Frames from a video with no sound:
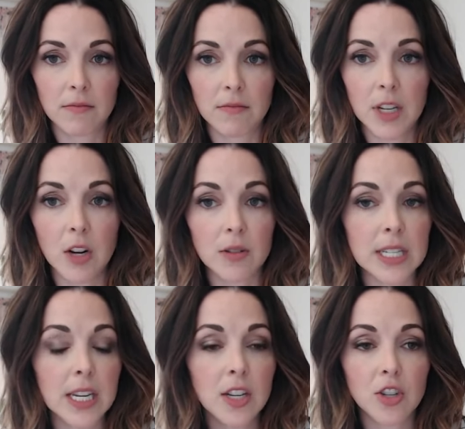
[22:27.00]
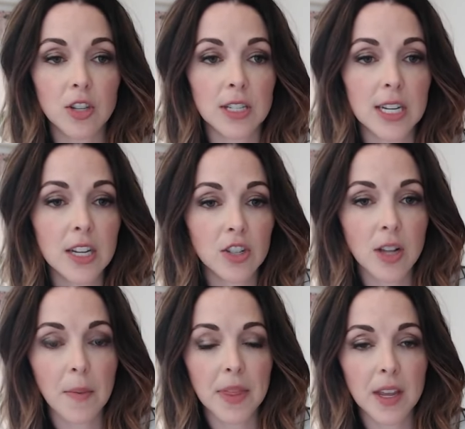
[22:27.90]
You know, teach
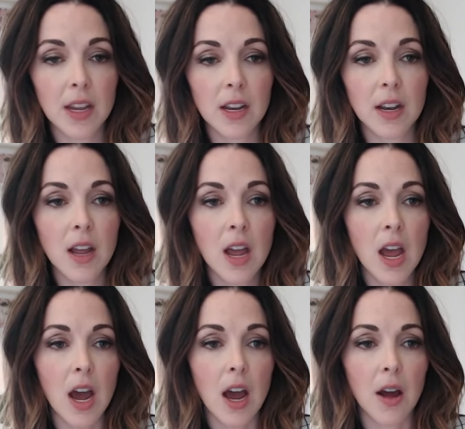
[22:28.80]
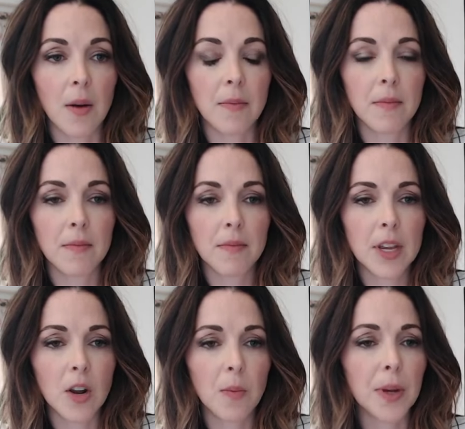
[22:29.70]
something. You
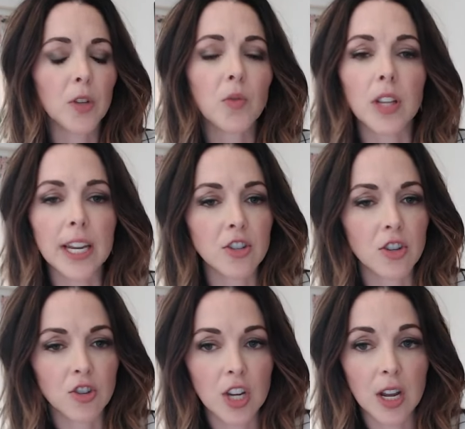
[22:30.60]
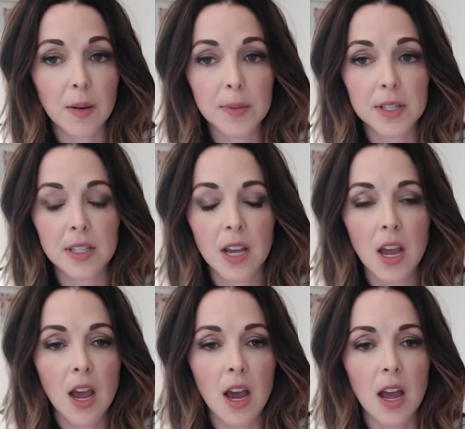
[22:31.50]
know, build relationships,
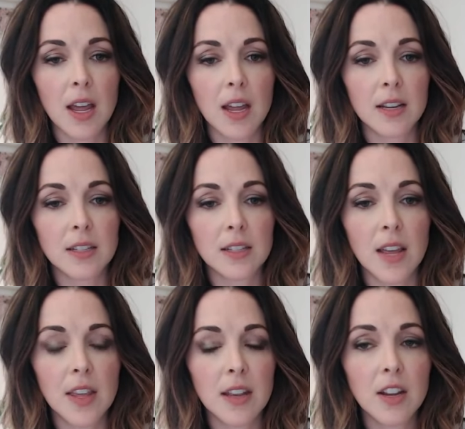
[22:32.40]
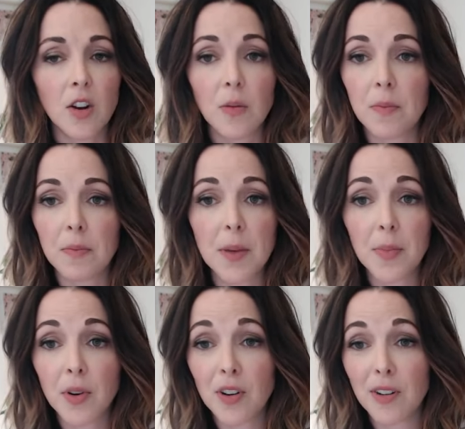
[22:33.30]
and then you know,
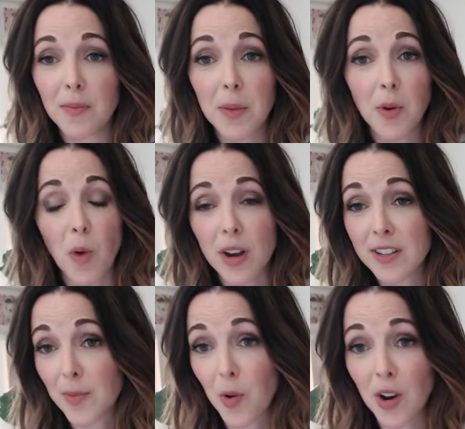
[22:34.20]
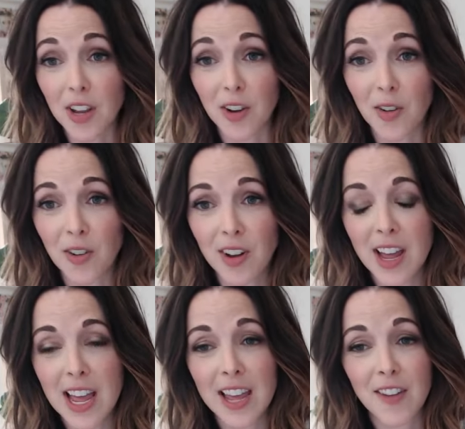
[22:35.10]
people want to support you.
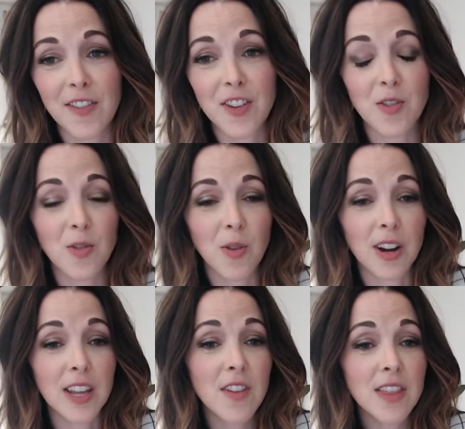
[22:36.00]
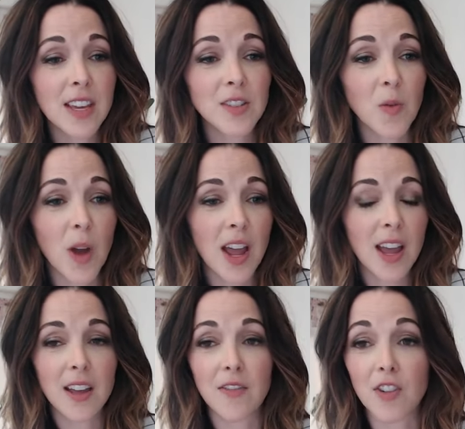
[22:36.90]
If you are giving things
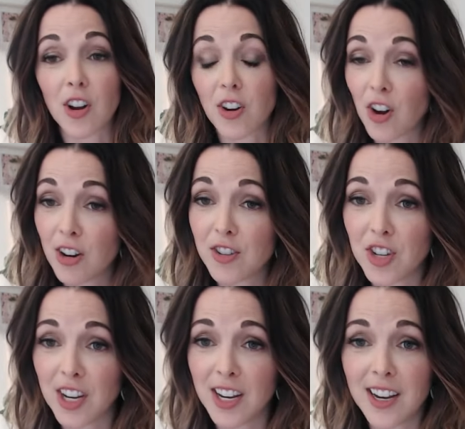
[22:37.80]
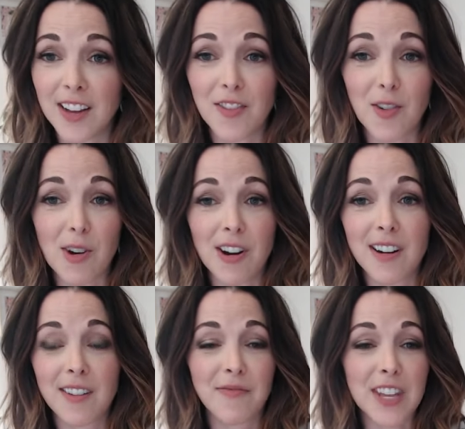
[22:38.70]
away, if you're encouraging, if
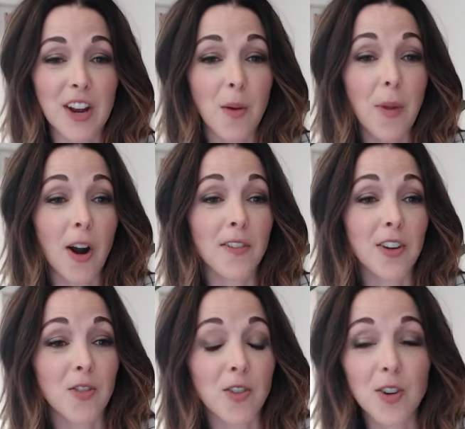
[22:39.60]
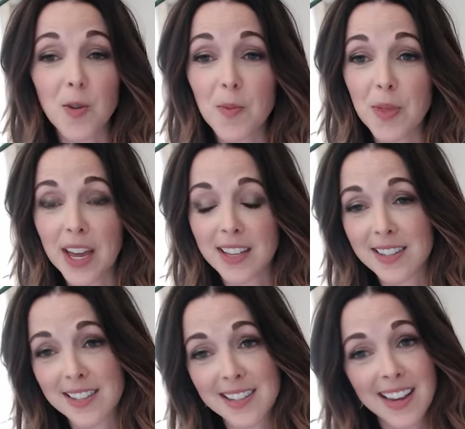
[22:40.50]
you're a part of a group that's